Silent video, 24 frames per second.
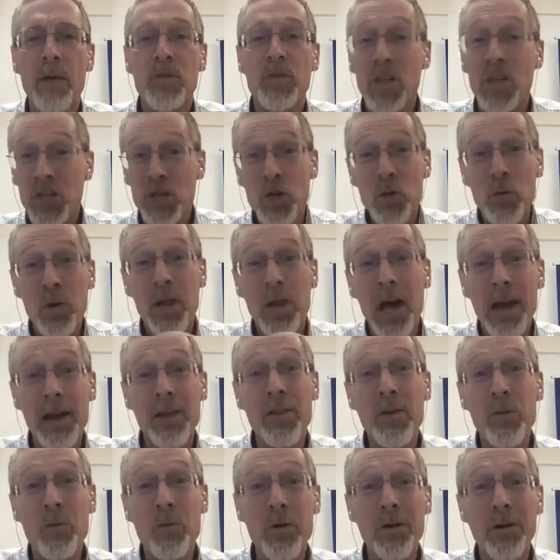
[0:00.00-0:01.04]
to do a lot of
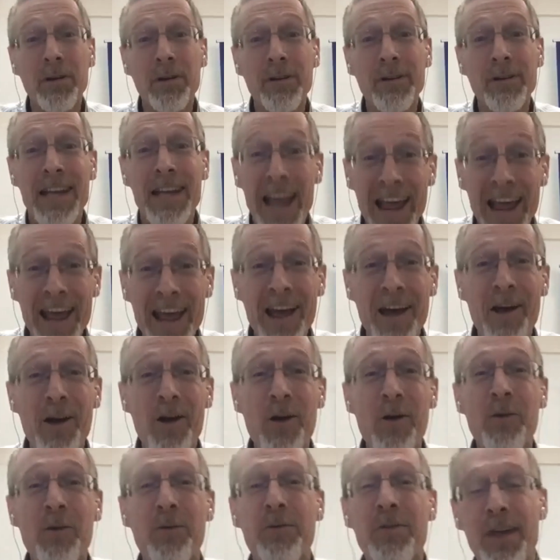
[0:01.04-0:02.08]
the work
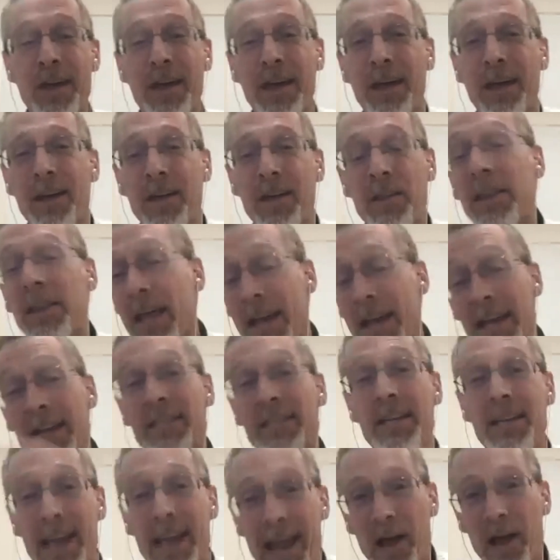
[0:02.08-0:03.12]
now that
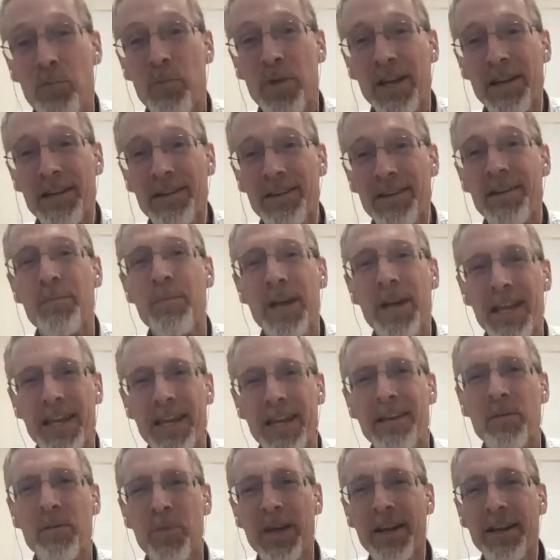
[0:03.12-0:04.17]
is now being done by
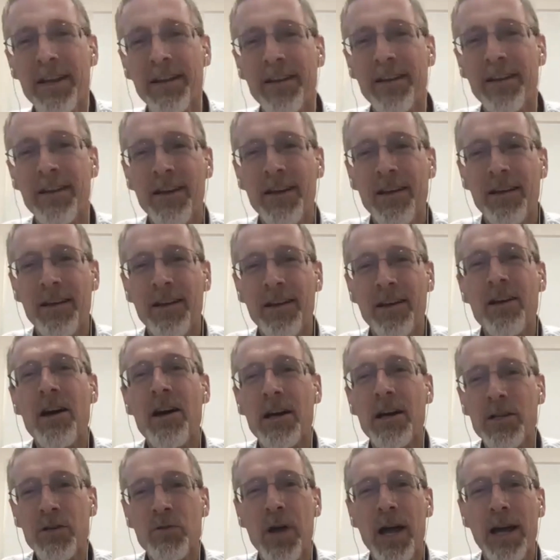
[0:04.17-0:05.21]
independent
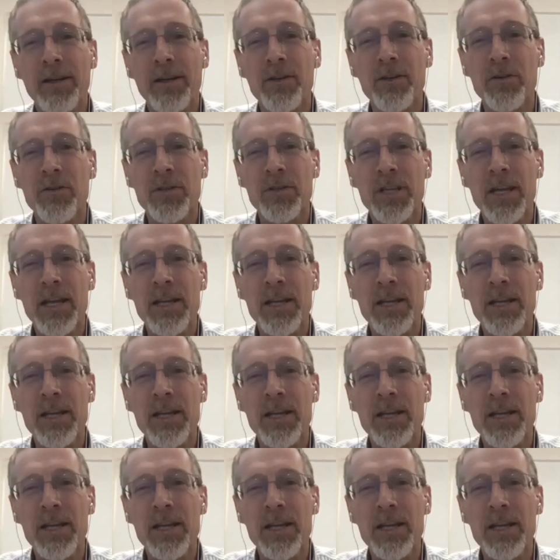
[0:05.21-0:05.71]
contractors.